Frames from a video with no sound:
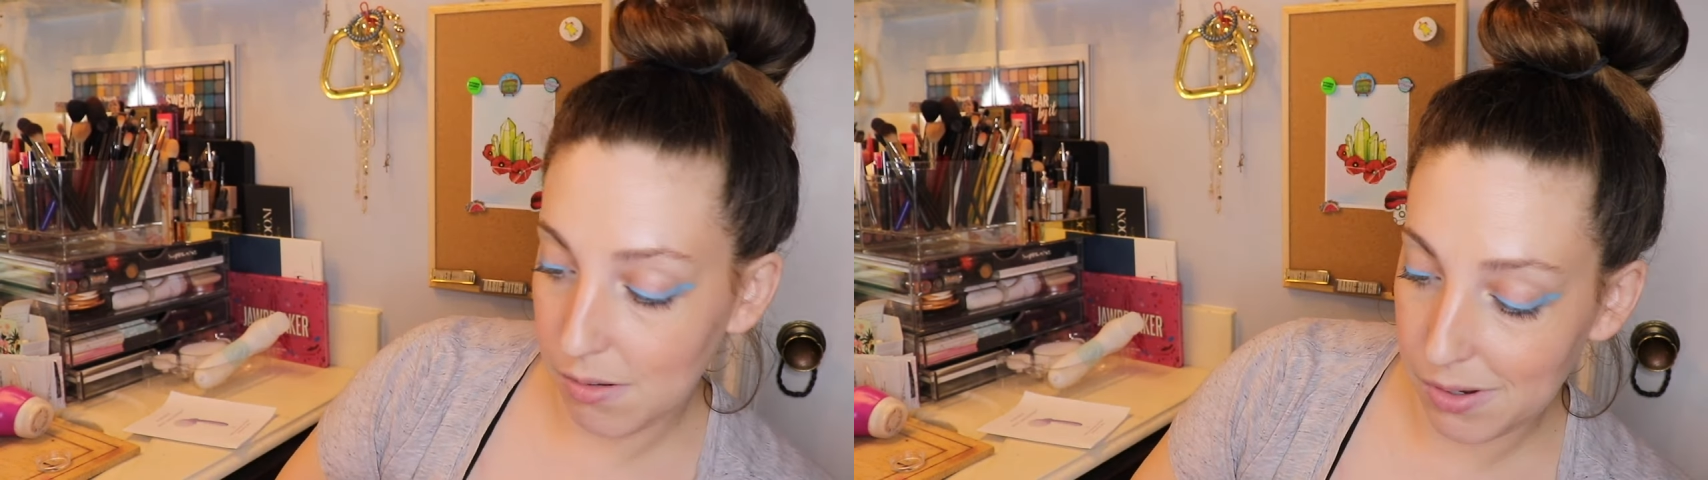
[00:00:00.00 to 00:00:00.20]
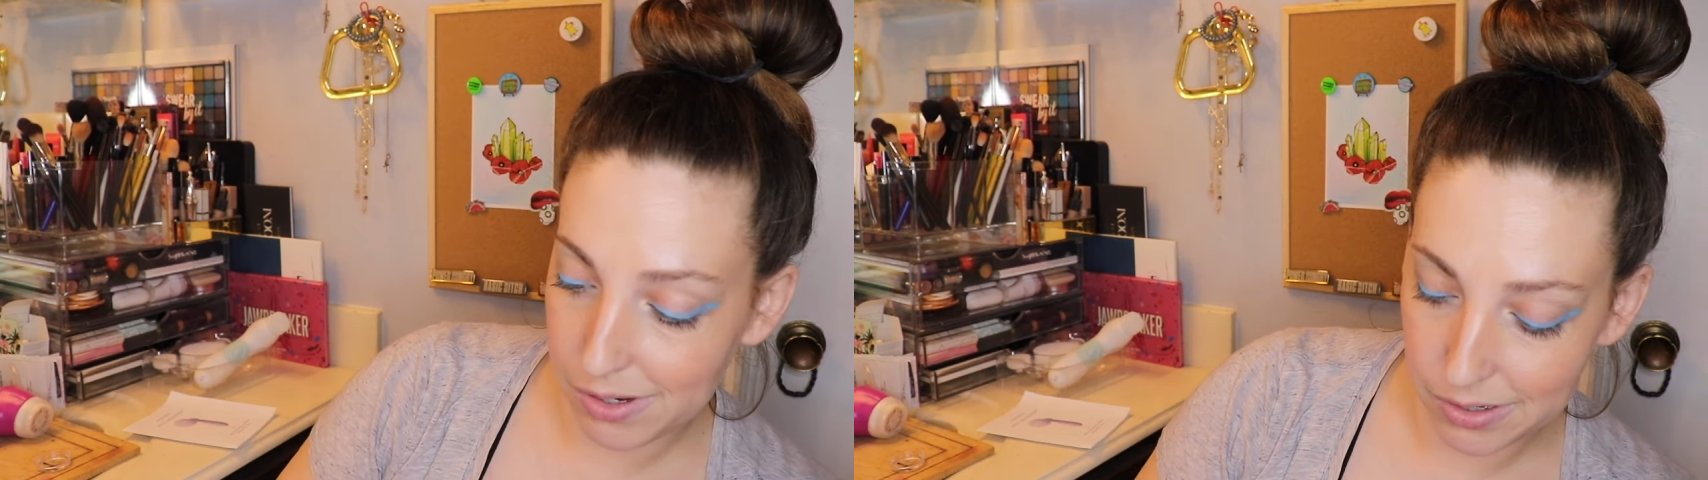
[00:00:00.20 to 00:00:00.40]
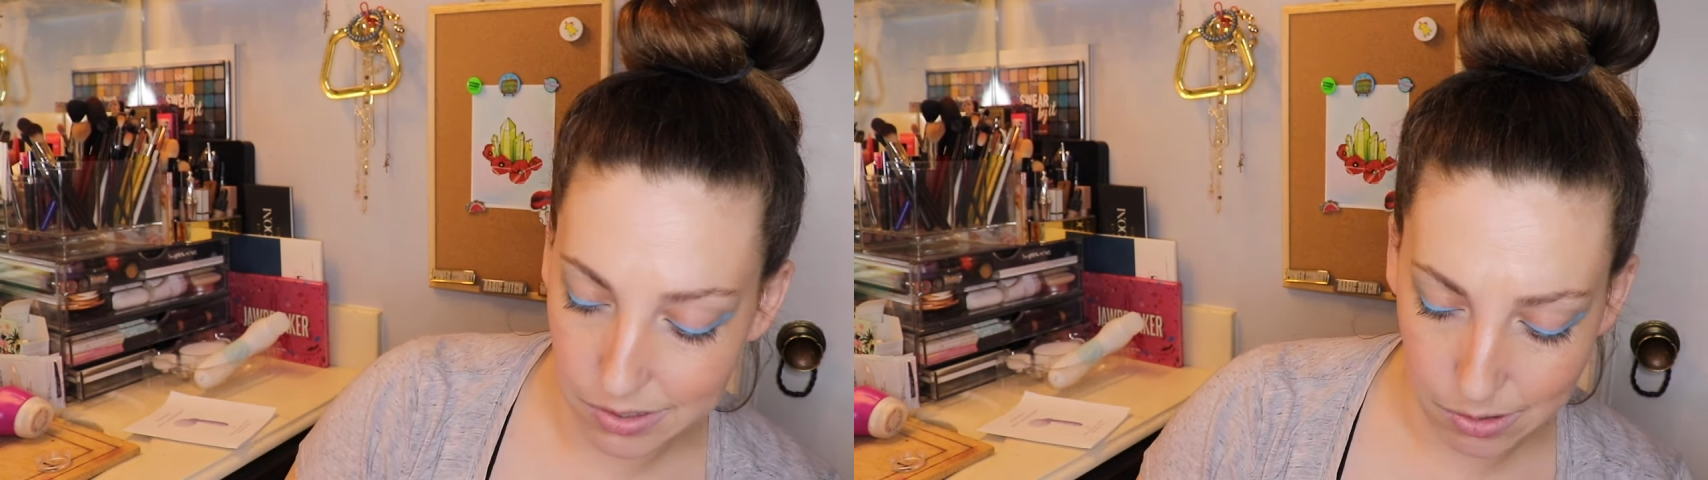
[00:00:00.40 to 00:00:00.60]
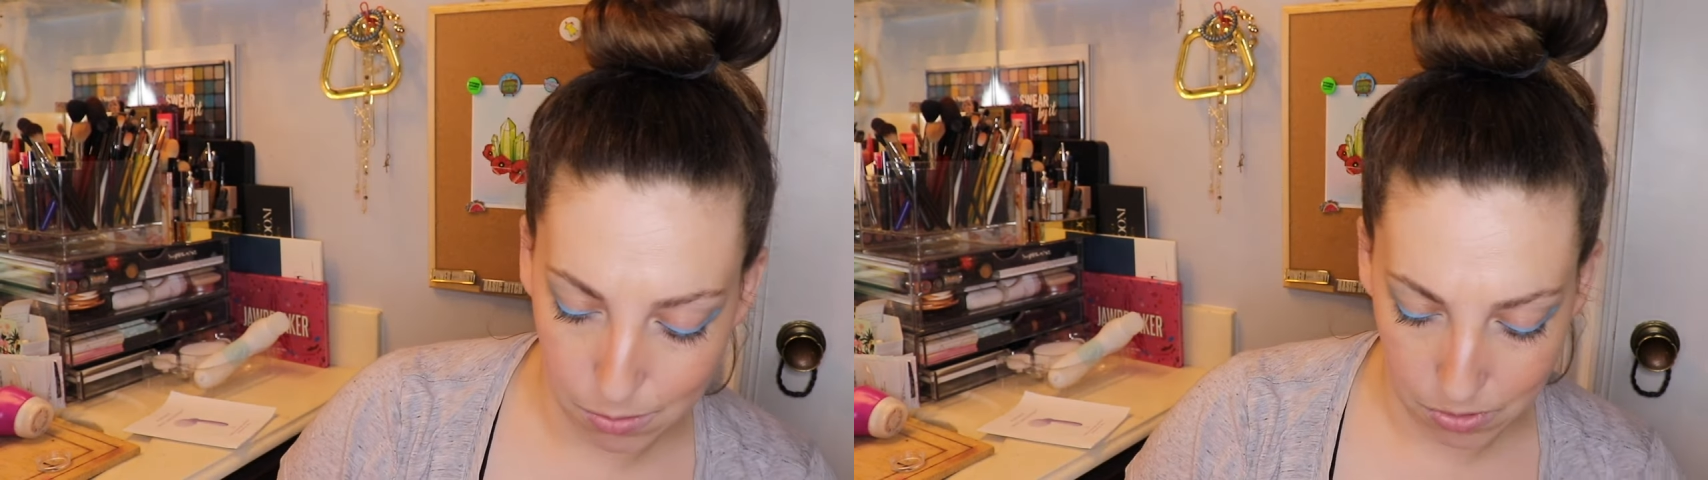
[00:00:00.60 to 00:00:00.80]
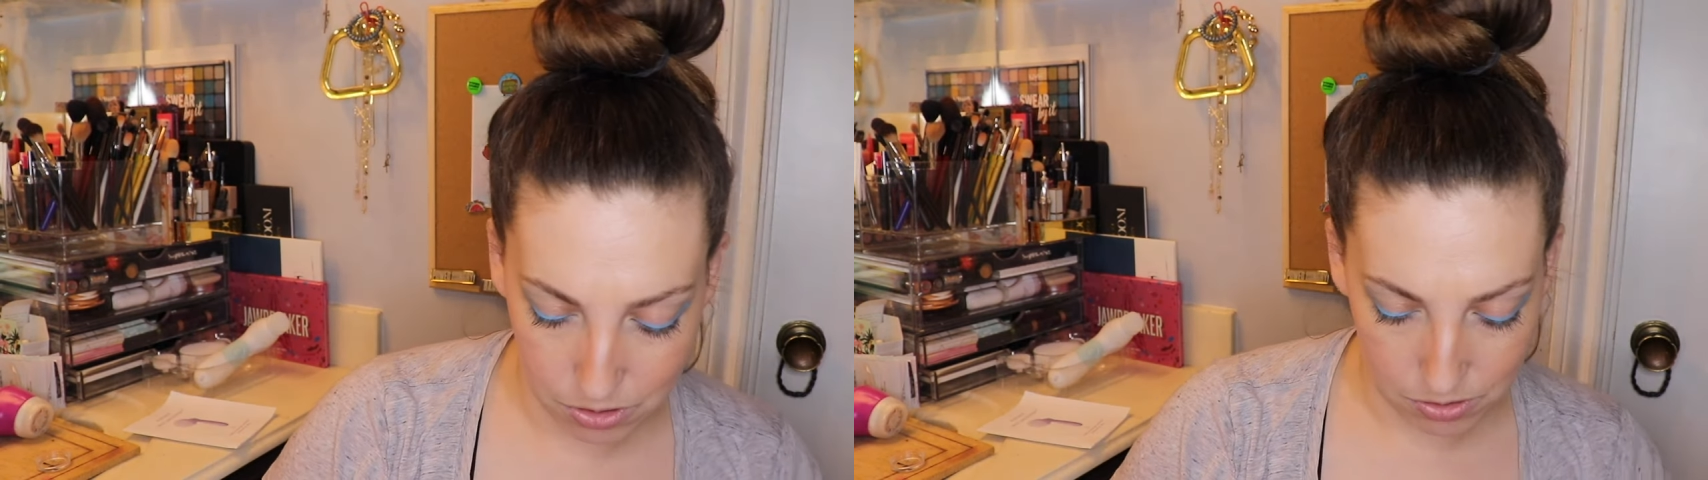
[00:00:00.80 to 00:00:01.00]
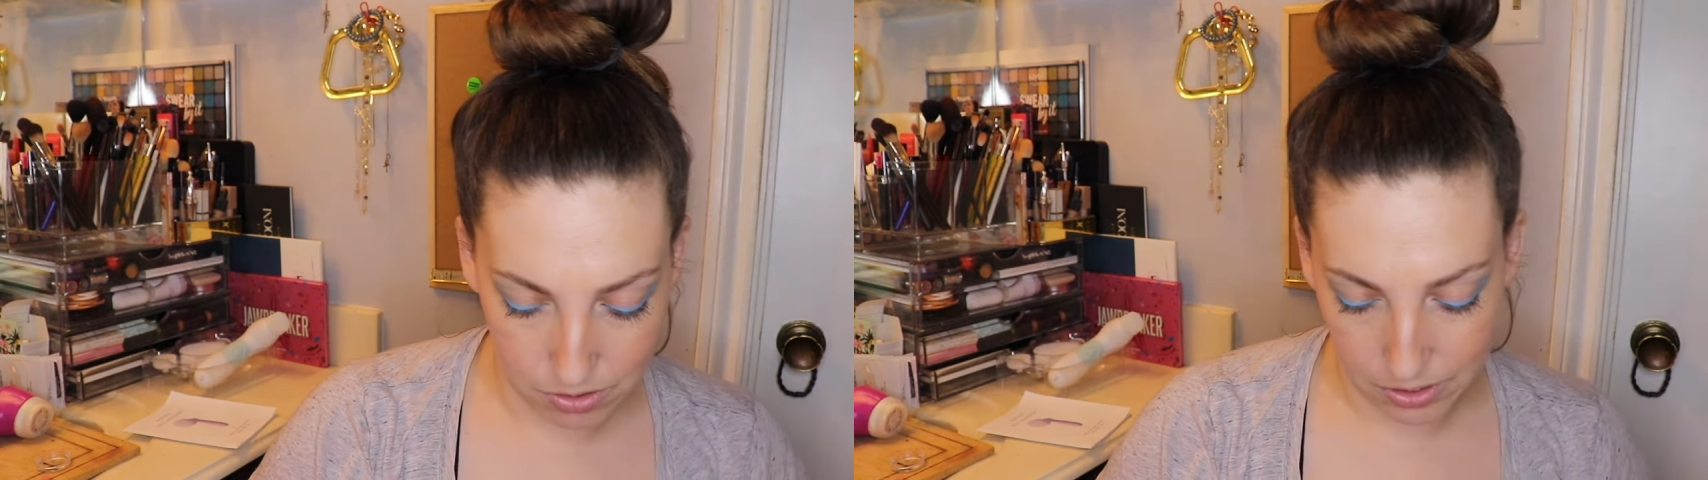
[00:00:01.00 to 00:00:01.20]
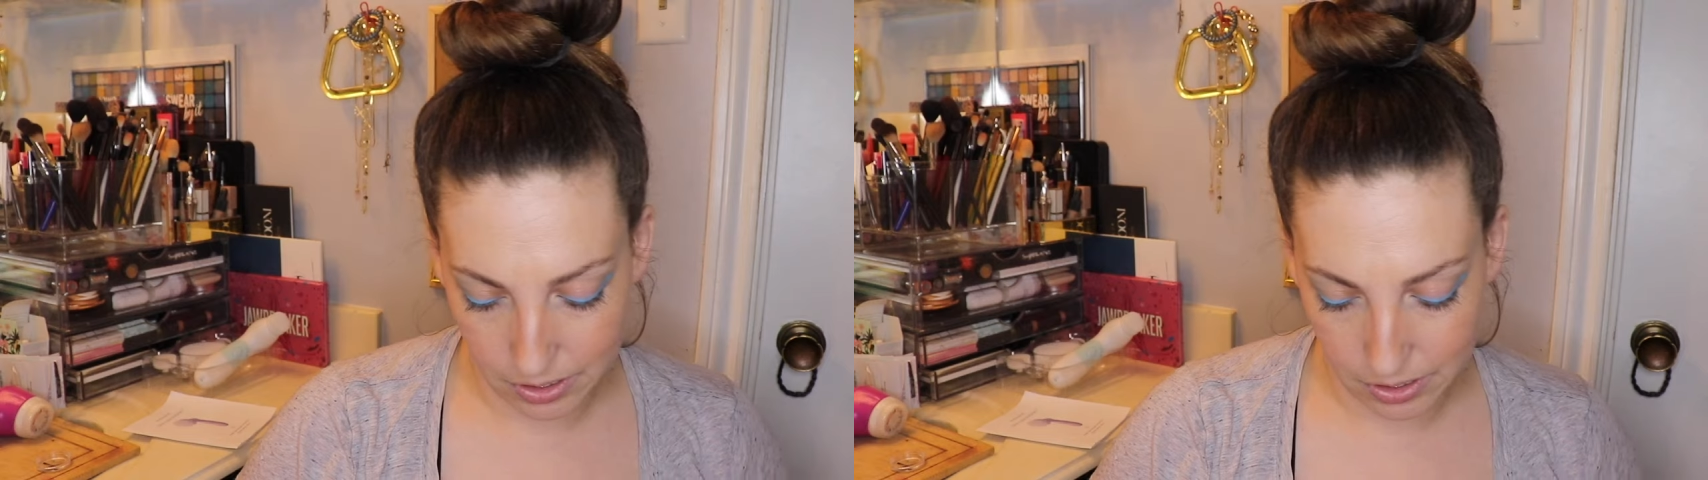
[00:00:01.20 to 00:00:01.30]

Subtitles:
My concealer brush looks